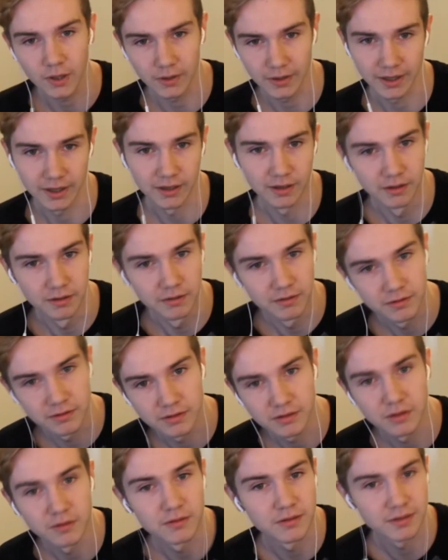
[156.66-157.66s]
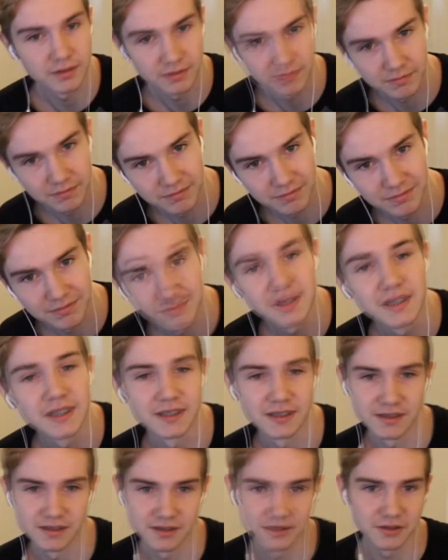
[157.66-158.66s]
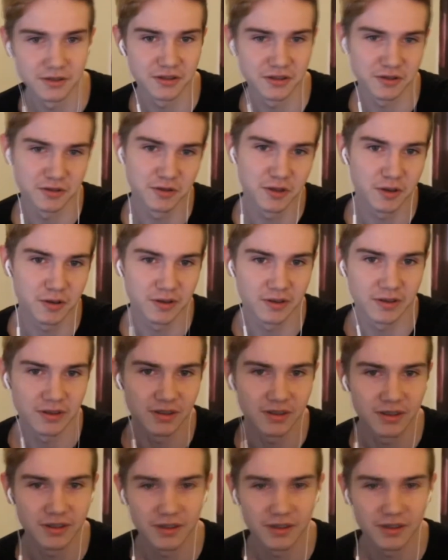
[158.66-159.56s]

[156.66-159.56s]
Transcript: Okay, don't, please. You know,